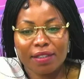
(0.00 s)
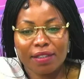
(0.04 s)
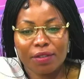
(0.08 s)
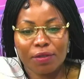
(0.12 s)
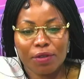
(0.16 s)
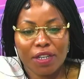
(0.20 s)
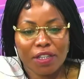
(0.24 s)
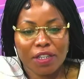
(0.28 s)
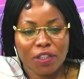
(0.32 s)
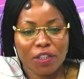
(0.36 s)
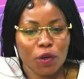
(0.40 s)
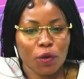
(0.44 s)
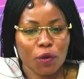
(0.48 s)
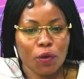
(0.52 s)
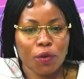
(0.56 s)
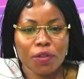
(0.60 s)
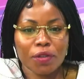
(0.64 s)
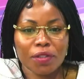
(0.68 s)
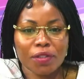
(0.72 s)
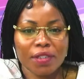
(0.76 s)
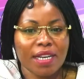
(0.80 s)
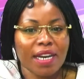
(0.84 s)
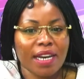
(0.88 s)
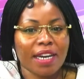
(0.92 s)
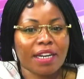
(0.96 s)
a student
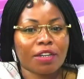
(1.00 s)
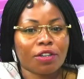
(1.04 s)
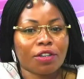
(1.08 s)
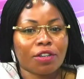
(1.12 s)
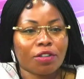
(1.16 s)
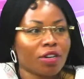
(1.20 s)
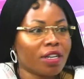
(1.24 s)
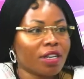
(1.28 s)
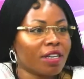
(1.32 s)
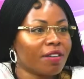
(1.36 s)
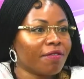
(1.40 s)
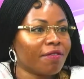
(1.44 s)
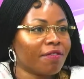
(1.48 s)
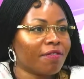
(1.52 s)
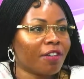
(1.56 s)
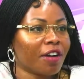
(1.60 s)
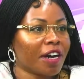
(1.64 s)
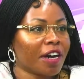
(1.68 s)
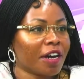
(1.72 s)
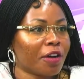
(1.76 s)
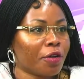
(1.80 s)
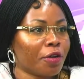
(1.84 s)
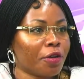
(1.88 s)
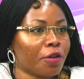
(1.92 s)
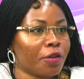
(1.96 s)
goes, they're enrolling for
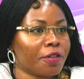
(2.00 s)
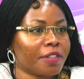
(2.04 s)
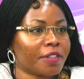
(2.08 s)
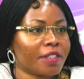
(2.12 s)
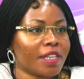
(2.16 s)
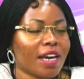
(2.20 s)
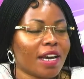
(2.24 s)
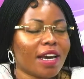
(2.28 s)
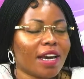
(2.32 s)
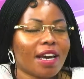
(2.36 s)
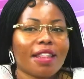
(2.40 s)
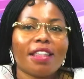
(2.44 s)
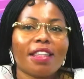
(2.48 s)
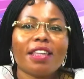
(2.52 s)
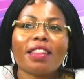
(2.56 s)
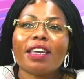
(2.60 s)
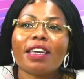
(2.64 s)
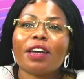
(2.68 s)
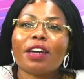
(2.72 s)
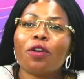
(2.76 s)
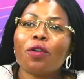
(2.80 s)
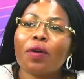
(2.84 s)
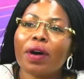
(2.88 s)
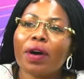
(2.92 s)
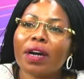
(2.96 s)
a course, then
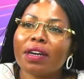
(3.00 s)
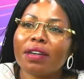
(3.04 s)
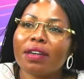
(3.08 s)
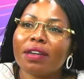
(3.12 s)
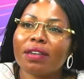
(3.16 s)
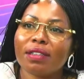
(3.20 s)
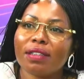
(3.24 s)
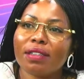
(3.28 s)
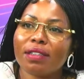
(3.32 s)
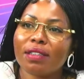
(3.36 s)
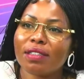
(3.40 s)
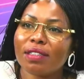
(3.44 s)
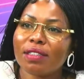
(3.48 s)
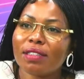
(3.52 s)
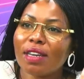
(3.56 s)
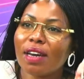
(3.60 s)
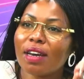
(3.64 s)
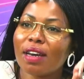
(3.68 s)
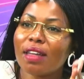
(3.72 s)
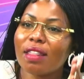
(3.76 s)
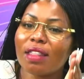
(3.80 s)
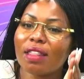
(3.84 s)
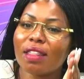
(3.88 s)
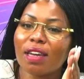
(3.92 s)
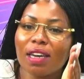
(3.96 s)
they go and check
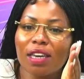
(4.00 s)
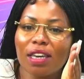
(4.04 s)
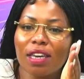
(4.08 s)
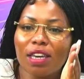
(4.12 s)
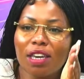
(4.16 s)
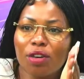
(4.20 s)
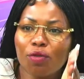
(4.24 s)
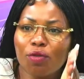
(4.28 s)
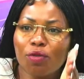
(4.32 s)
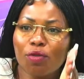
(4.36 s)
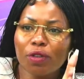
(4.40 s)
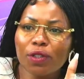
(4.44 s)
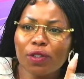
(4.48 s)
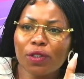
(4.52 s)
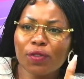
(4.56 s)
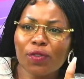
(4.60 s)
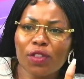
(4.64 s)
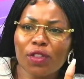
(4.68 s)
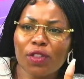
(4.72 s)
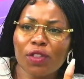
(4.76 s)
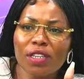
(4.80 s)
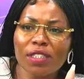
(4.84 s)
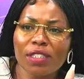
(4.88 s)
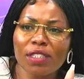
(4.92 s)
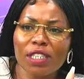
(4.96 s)
the queues
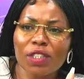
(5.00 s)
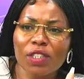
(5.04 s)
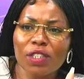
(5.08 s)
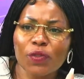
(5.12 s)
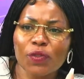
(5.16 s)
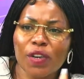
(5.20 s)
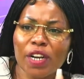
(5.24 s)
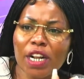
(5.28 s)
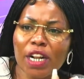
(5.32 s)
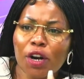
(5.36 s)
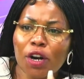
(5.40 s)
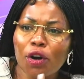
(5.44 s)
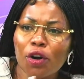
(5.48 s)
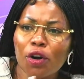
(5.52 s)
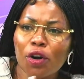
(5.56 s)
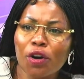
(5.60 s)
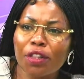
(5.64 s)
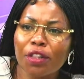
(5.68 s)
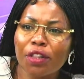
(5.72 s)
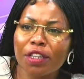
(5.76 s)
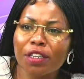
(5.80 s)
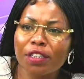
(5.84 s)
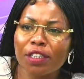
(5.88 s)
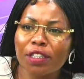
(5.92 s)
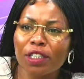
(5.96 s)
for this is very
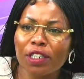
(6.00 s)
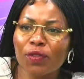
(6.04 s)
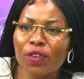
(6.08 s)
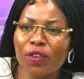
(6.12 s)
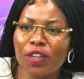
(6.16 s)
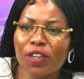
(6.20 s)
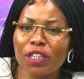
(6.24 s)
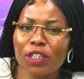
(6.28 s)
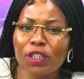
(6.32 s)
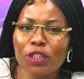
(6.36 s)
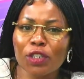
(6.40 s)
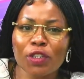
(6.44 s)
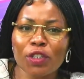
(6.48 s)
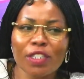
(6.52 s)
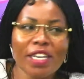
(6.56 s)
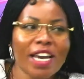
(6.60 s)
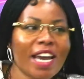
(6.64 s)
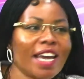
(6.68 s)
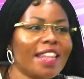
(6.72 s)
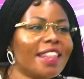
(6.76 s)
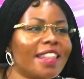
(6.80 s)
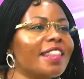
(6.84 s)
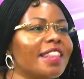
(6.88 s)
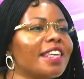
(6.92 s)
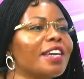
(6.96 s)
long, this is very short.
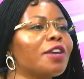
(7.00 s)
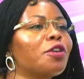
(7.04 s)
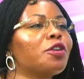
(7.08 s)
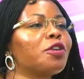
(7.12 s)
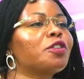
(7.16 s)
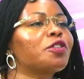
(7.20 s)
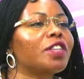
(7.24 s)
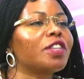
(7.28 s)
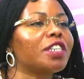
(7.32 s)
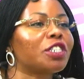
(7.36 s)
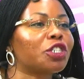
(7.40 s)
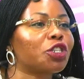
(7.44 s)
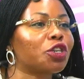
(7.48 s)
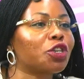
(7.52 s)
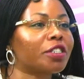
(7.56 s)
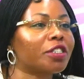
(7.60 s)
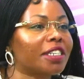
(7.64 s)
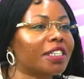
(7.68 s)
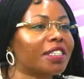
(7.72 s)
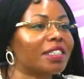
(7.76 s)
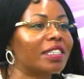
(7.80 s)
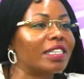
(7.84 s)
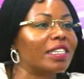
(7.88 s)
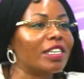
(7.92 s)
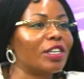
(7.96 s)
Then they go then to the
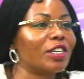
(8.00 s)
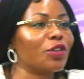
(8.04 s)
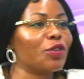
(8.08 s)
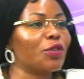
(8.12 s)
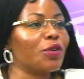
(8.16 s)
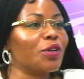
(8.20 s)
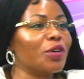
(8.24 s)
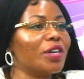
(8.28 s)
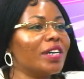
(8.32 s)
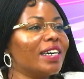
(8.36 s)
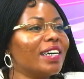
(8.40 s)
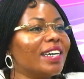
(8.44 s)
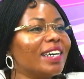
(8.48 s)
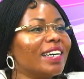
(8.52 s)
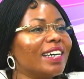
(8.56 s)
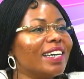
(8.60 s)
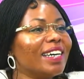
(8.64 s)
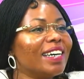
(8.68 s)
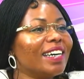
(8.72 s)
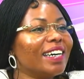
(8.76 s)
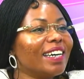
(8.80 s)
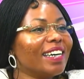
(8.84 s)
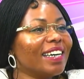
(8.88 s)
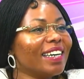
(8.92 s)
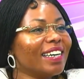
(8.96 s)
shortest queue. Then go to the
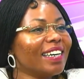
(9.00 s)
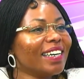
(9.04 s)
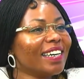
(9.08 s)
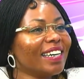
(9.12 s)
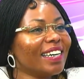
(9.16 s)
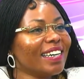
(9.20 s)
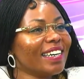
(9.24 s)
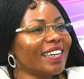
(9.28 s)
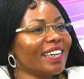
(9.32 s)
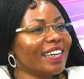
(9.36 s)
shortest one